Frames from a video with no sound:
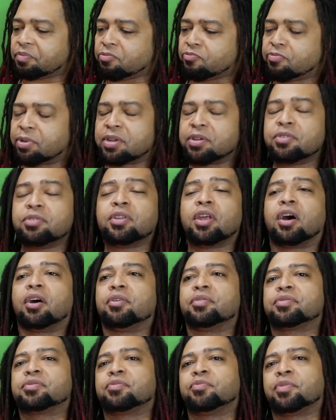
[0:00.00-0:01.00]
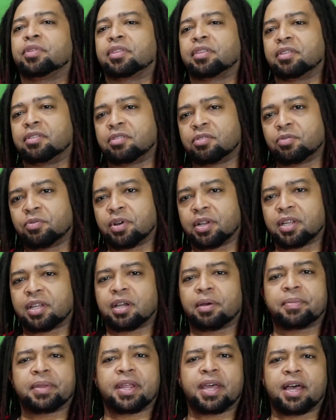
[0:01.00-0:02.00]
who knows, with the new one
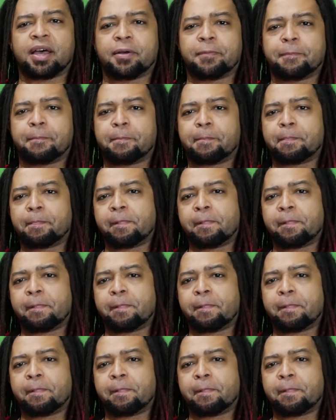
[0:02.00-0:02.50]
coming out,